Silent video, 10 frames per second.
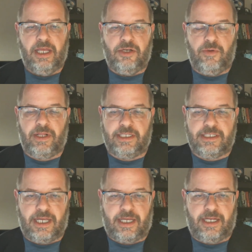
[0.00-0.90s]
New England's
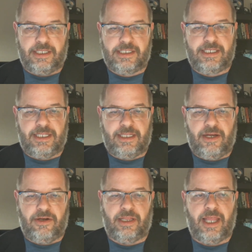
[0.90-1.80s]
not going to sit
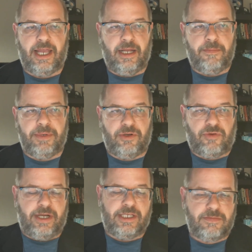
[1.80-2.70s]
there and line up and
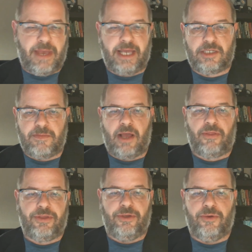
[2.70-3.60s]
try to smash
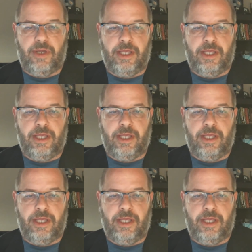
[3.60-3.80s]
mouth you,